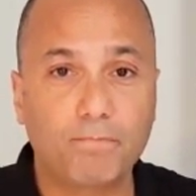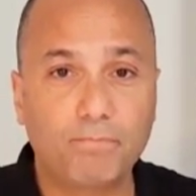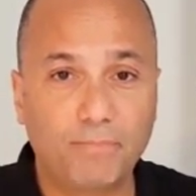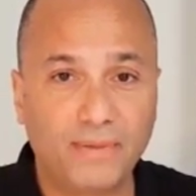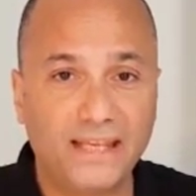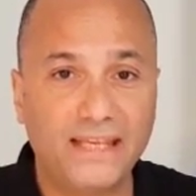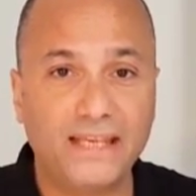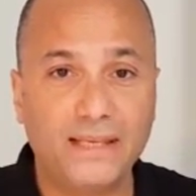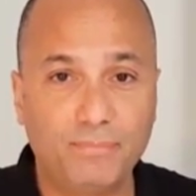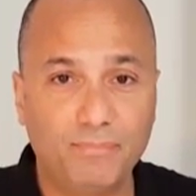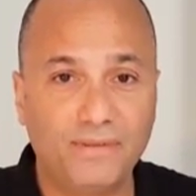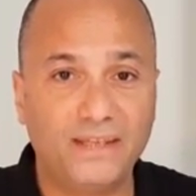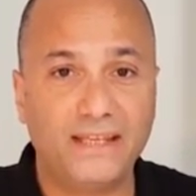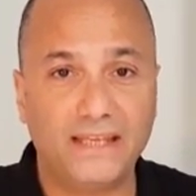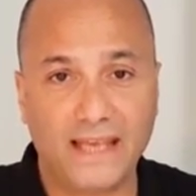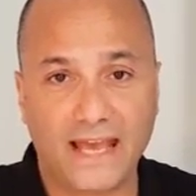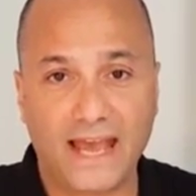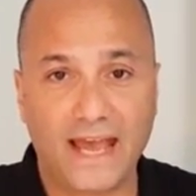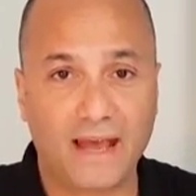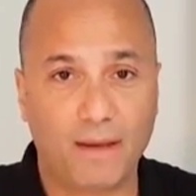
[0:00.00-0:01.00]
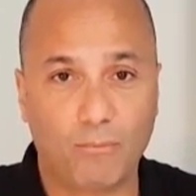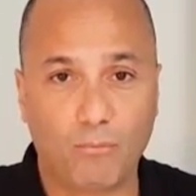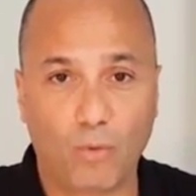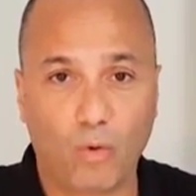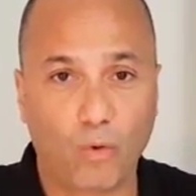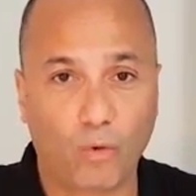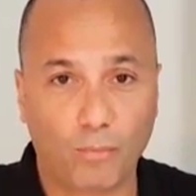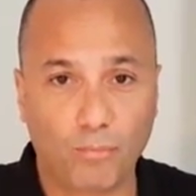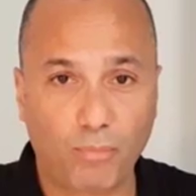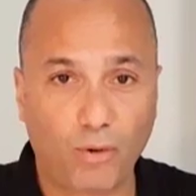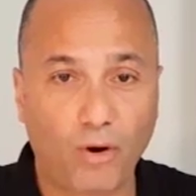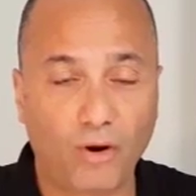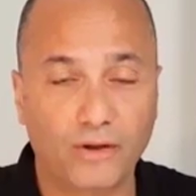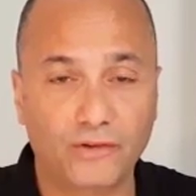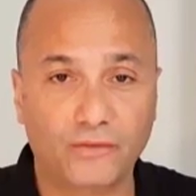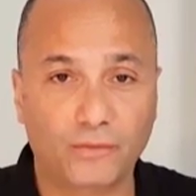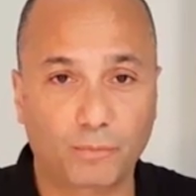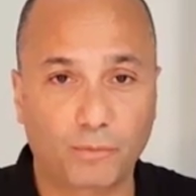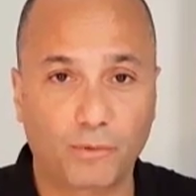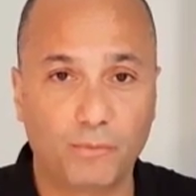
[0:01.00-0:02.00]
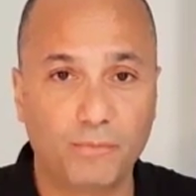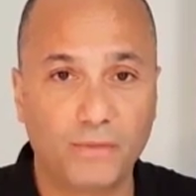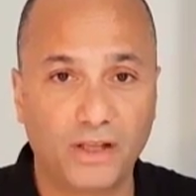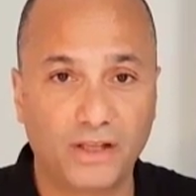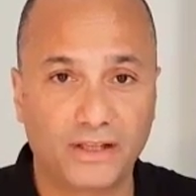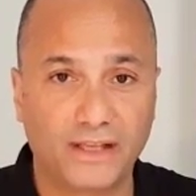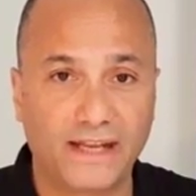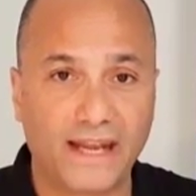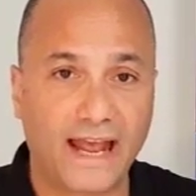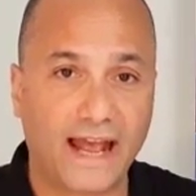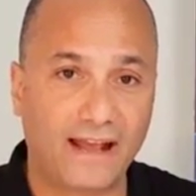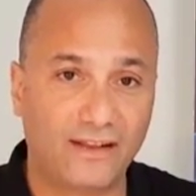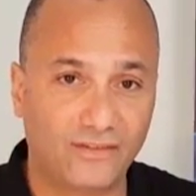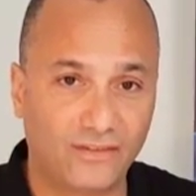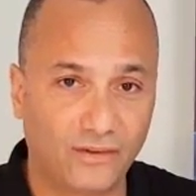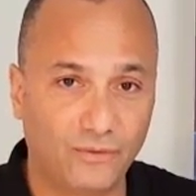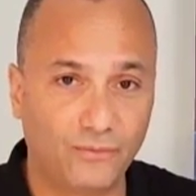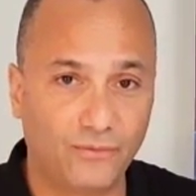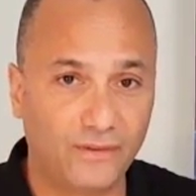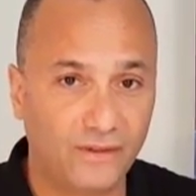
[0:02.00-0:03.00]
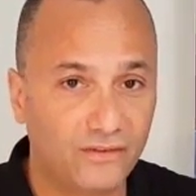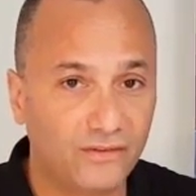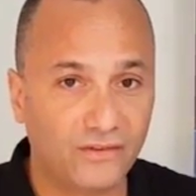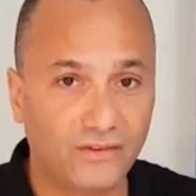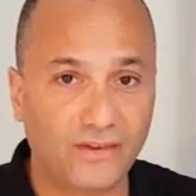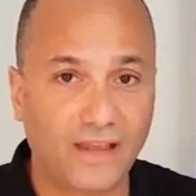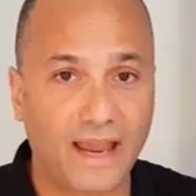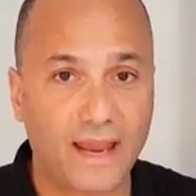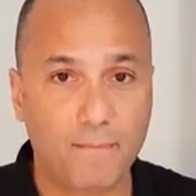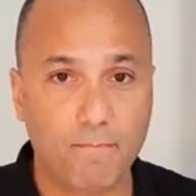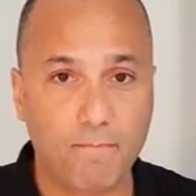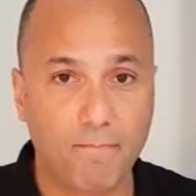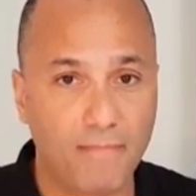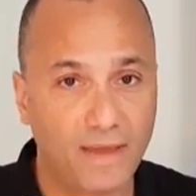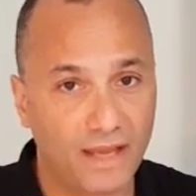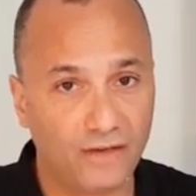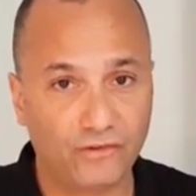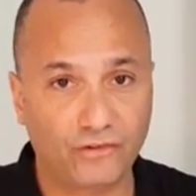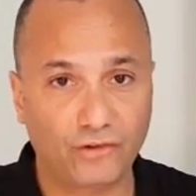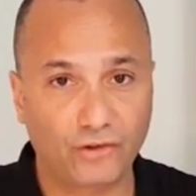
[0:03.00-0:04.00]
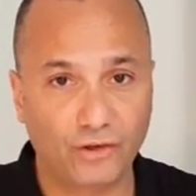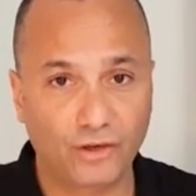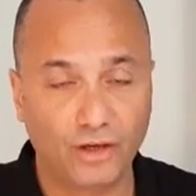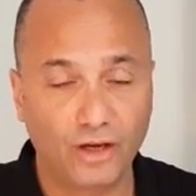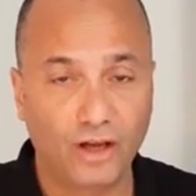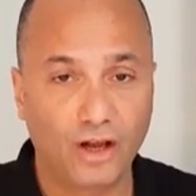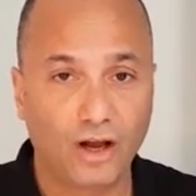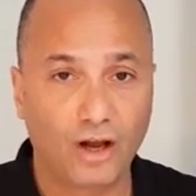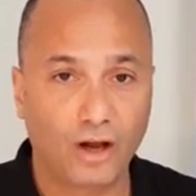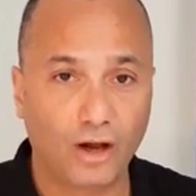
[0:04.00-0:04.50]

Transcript: ppm or parts per million as if this is a measure